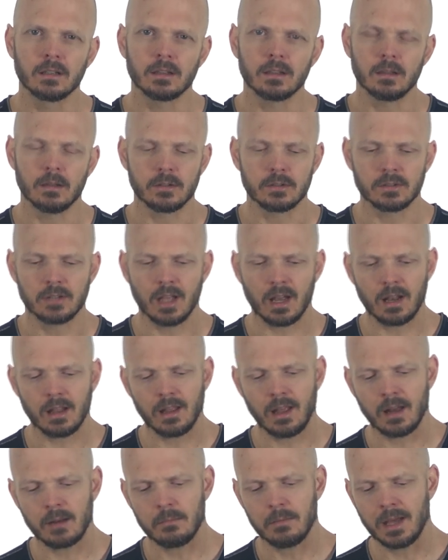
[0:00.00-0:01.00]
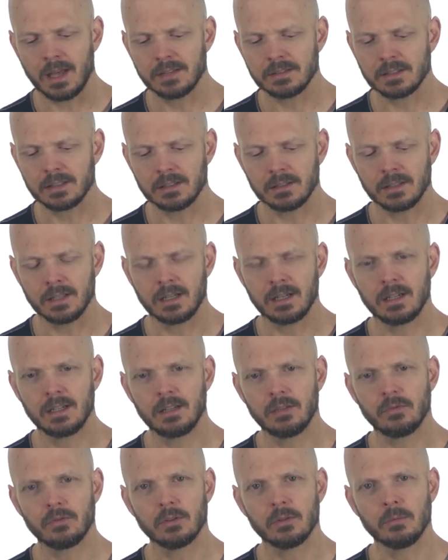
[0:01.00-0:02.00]
There's not a lot of
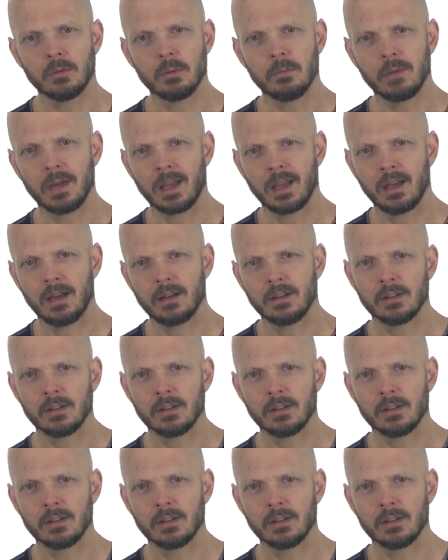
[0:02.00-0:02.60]
masculinity from the man,